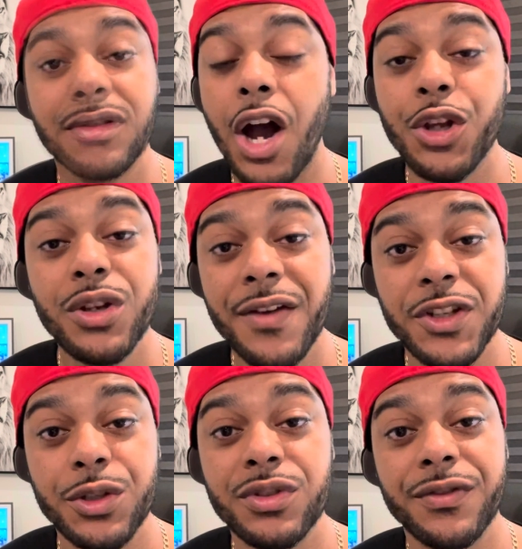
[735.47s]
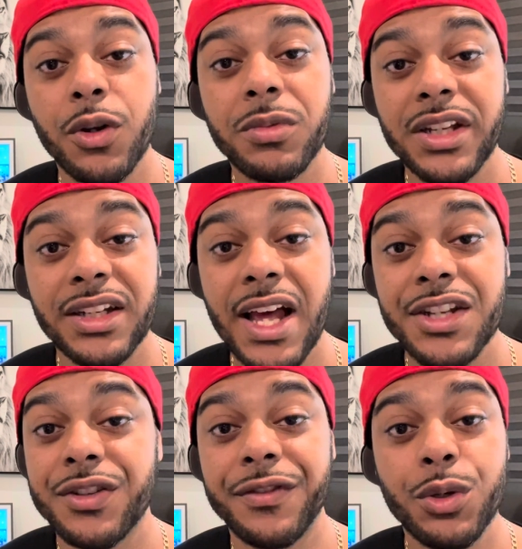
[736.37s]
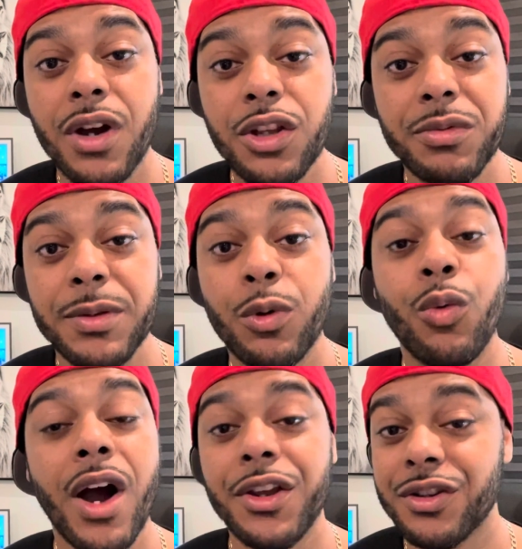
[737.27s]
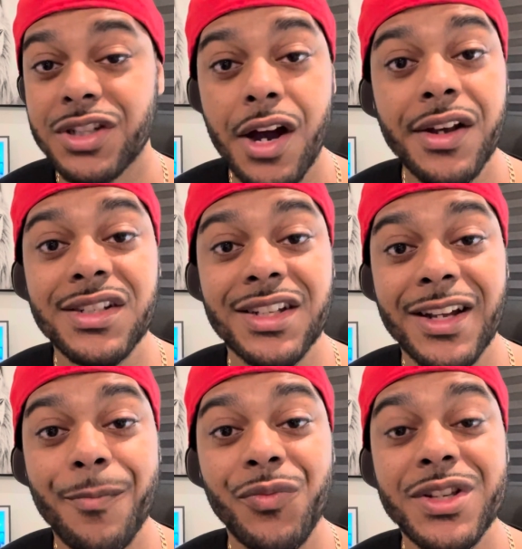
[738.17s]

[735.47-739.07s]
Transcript: all you have to do is verbally acknowledge a few other people while you're talking to him